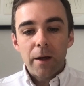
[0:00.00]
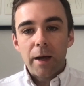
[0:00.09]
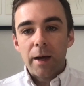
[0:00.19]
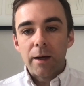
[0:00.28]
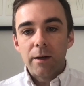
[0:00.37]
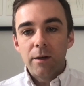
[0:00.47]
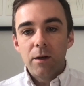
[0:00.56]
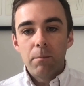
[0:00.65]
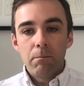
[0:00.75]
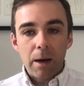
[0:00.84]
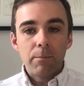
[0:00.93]

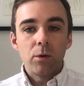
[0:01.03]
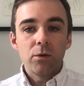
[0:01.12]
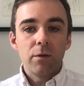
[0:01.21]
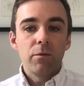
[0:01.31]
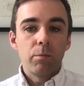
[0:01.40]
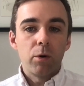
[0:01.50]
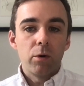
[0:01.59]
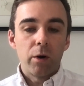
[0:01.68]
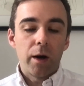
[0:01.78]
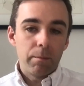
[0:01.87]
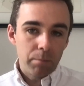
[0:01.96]
and members of the
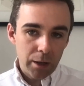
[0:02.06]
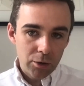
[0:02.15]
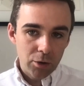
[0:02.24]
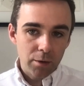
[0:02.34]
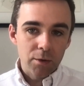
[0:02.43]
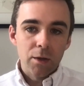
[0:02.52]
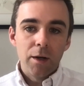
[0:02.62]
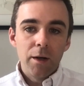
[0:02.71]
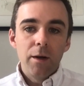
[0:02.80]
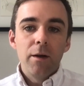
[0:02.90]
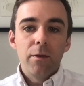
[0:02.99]
program, patients,
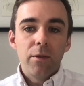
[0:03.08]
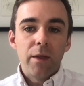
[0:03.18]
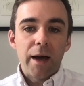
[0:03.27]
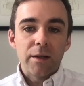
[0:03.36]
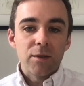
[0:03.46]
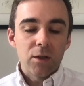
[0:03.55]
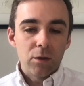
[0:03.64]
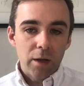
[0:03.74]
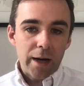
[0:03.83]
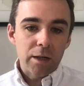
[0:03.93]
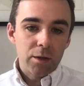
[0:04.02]
that
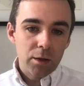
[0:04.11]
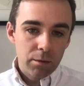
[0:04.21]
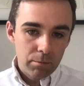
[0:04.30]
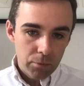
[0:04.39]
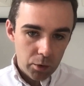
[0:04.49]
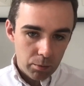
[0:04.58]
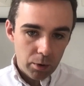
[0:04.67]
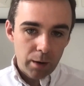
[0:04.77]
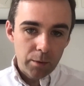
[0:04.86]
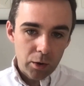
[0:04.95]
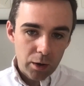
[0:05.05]
select their
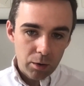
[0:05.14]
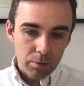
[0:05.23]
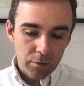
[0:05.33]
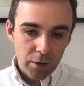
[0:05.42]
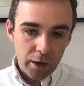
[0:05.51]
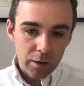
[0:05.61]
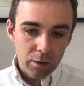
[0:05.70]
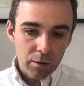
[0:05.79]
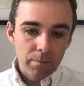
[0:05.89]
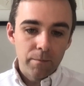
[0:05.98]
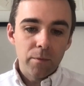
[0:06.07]
primary care
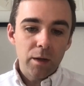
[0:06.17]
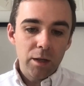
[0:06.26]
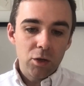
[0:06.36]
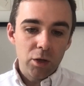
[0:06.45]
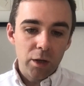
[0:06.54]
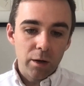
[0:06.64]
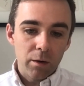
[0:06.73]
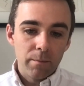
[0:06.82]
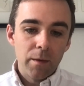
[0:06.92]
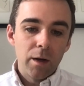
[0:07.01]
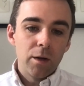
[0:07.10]
provider each
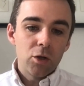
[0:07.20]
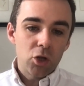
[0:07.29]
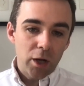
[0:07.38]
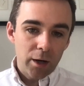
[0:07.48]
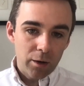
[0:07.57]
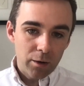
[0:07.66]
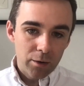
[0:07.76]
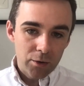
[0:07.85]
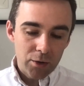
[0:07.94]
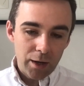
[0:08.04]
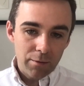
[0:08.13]
year share
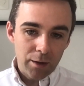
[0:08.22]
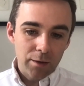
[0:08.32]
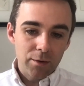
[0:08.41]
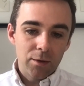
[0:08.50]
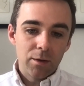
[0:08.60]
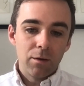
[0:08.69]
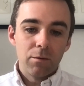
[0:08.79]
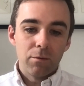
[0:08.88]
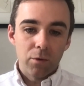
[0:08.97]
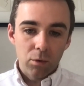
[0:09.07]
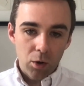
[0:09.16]
savings
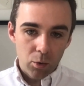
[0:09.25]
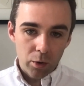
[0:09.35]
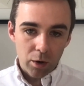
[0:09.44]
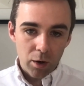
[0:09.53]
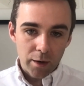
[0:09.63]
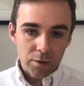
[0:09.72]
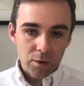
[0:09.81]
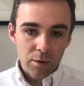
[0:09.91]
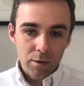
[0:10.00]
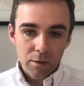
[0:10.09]
for lower cost